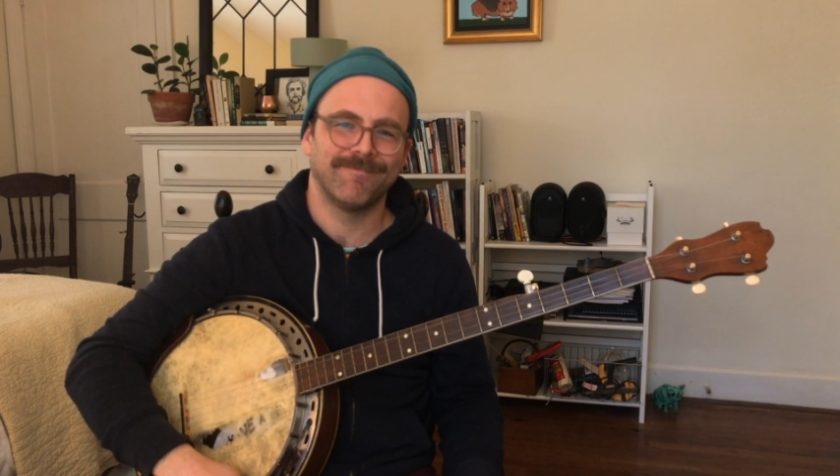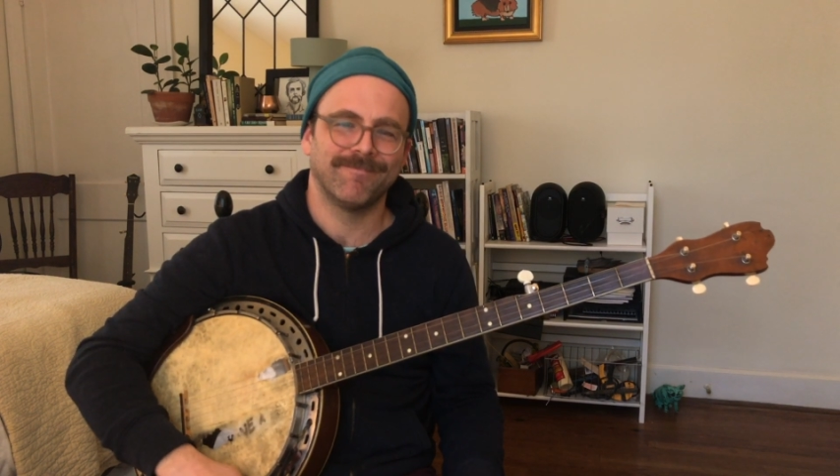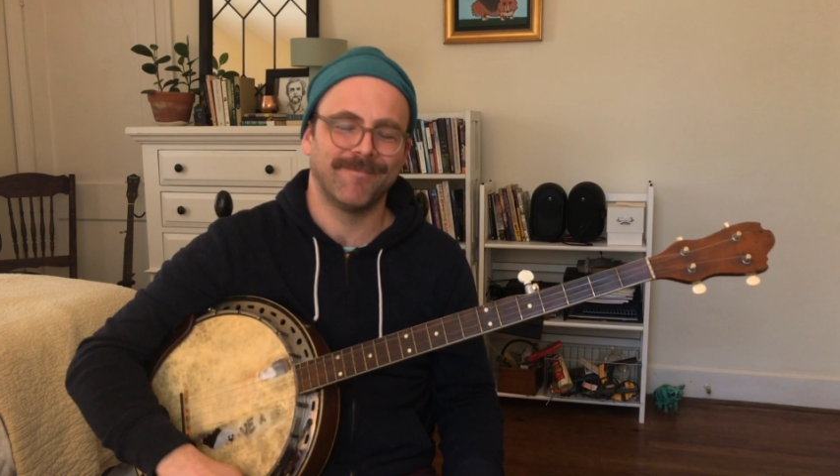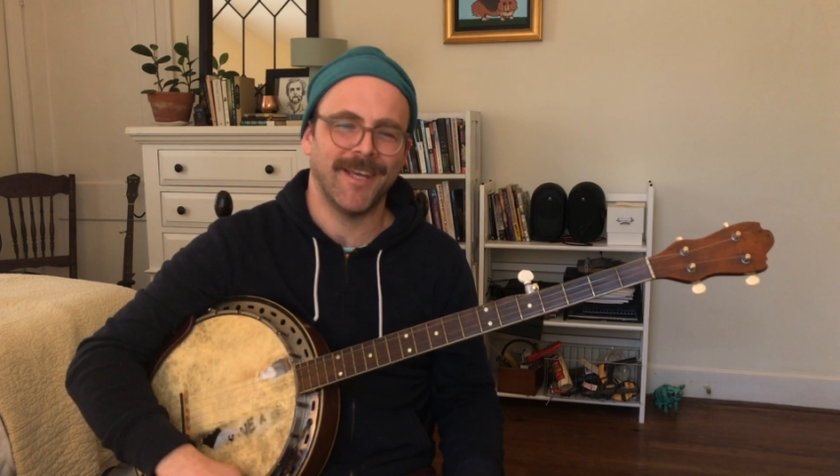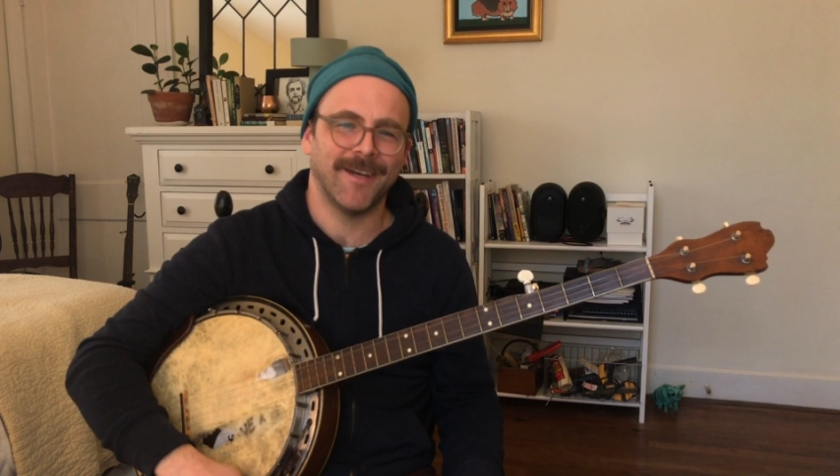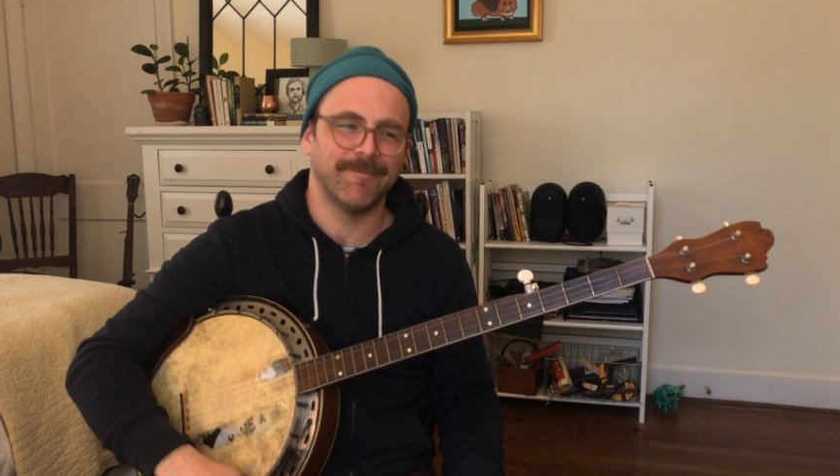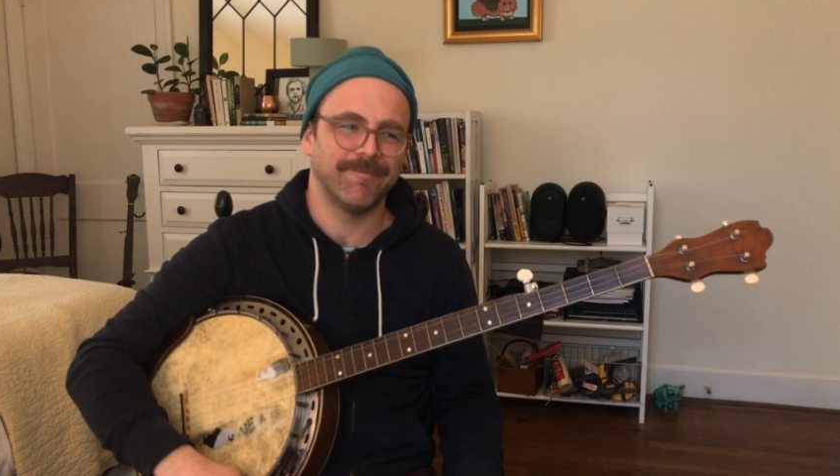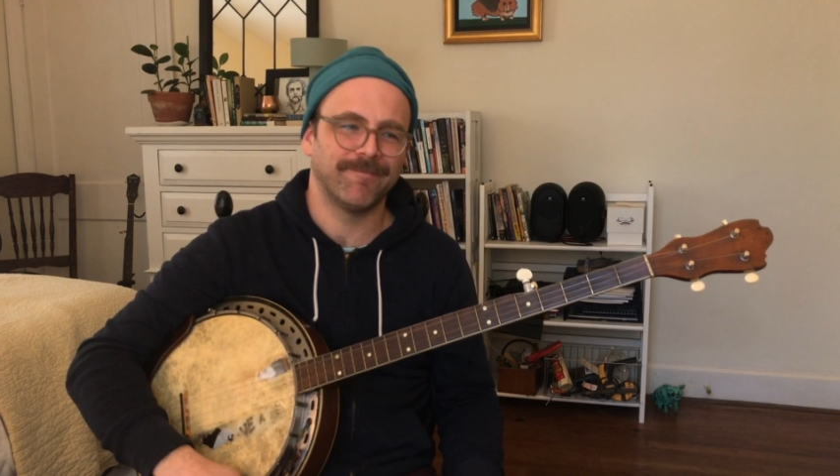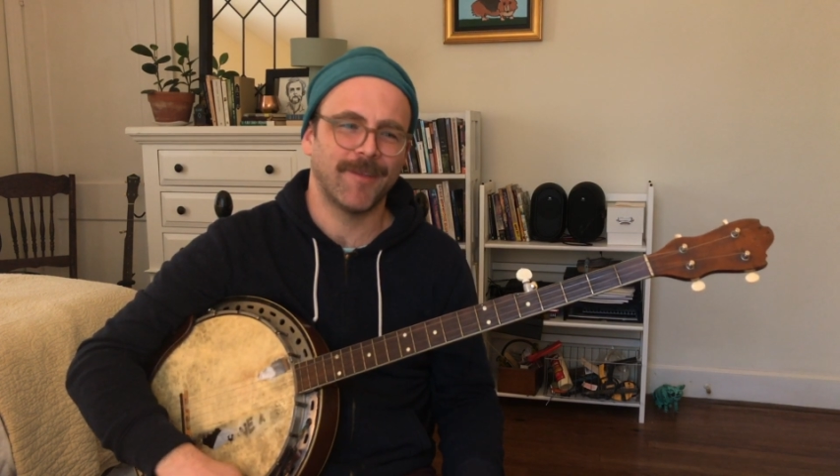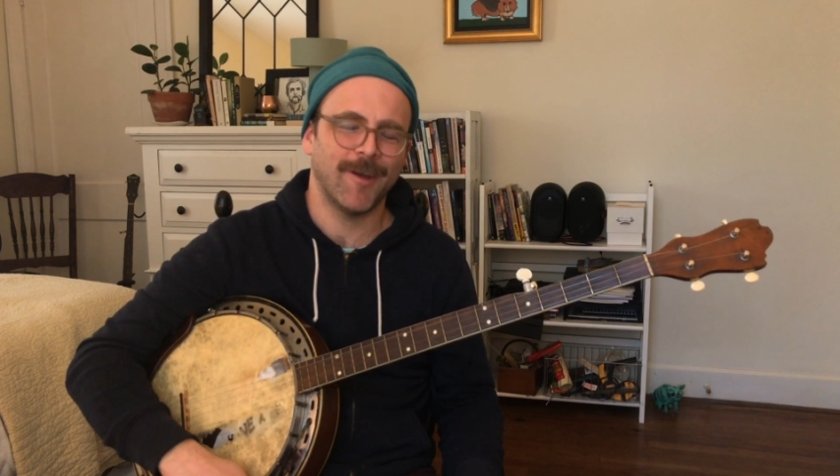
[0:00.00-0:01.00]
Yeah,
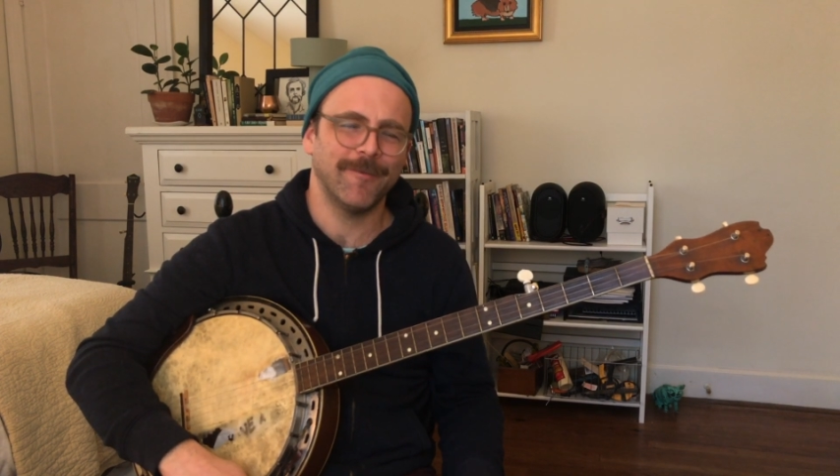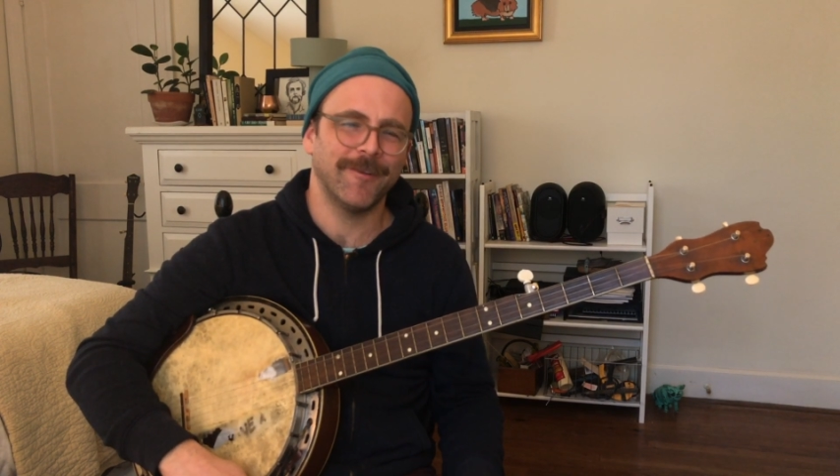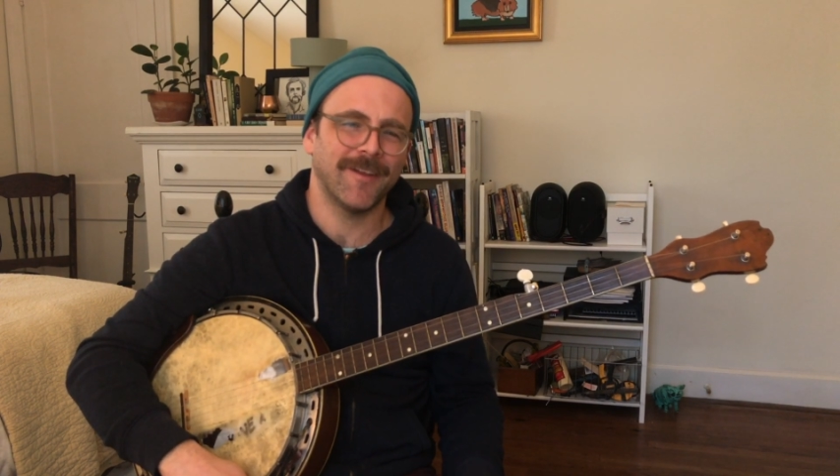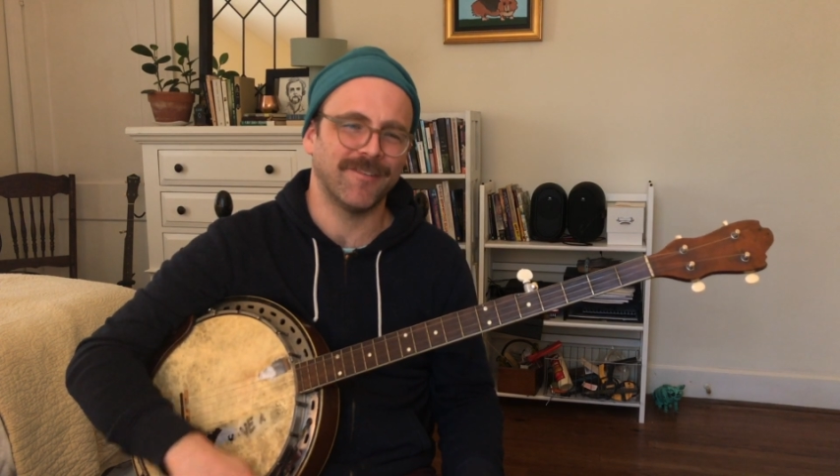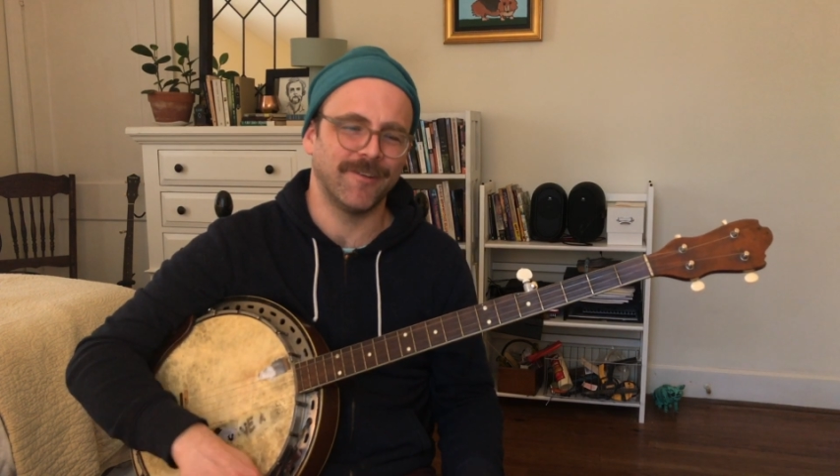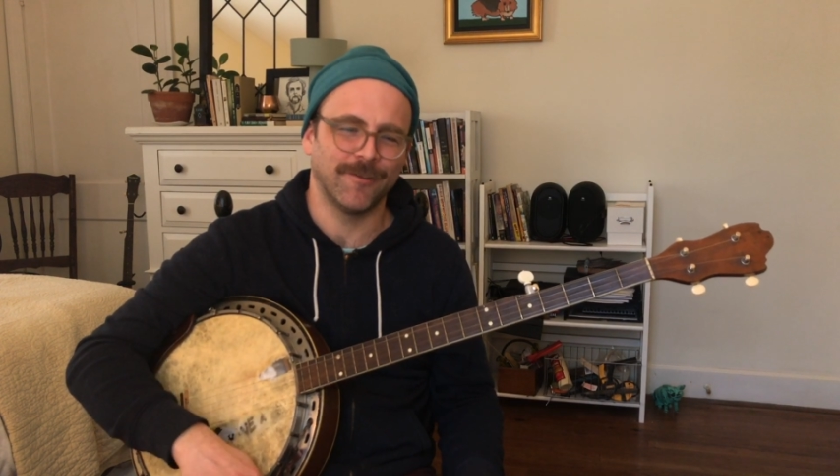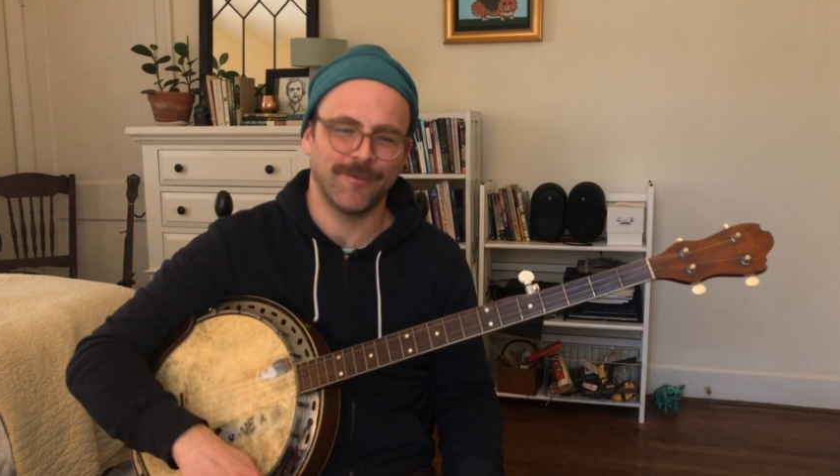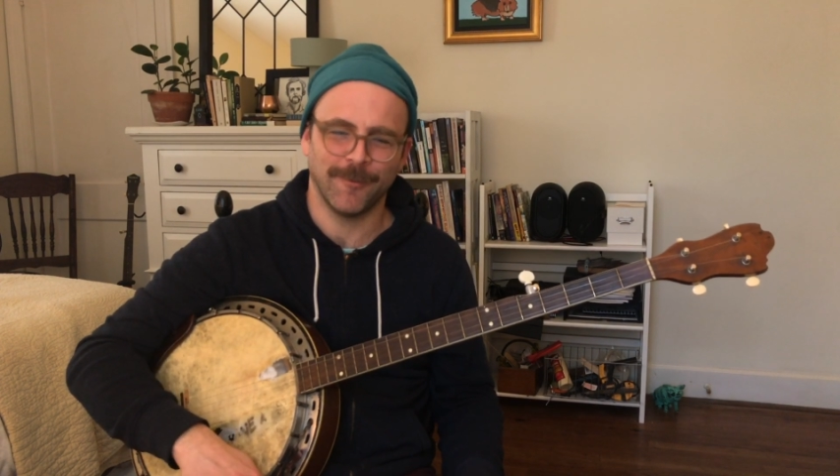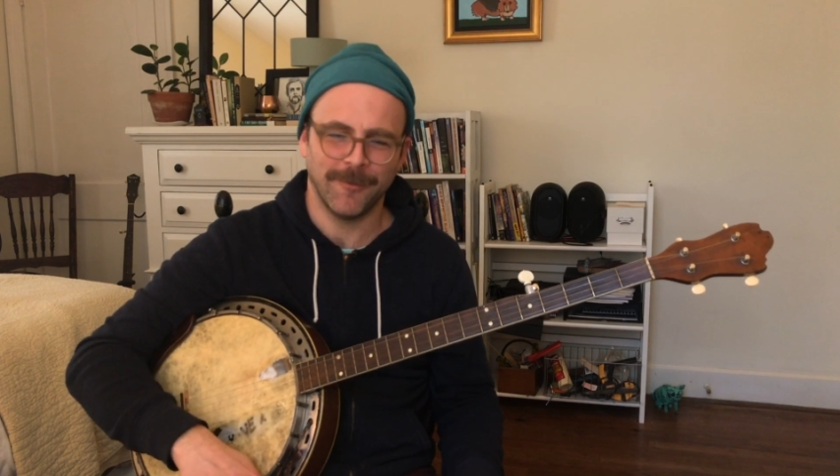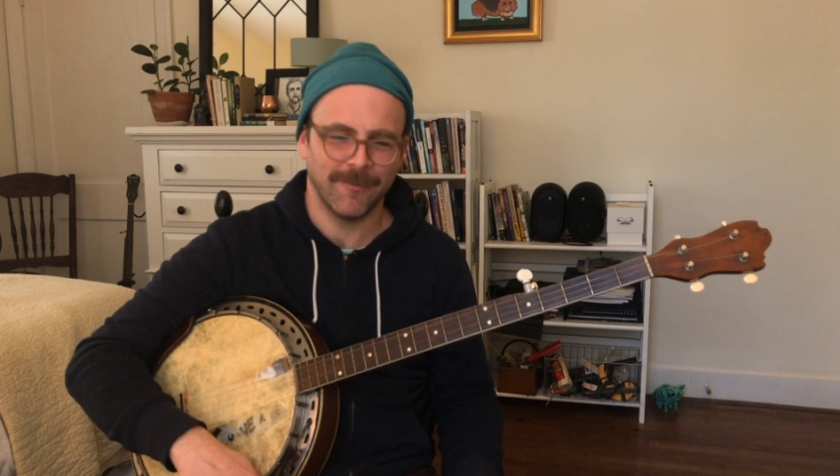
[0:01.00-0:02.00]
hopefully that's
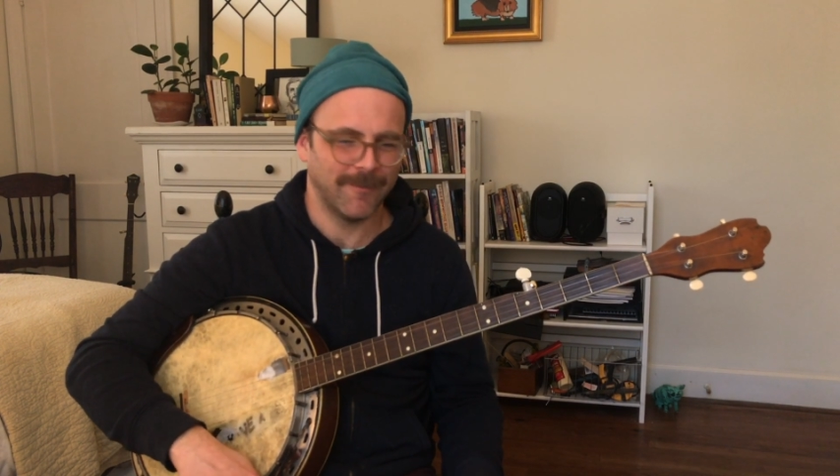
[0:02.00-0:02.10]
useful.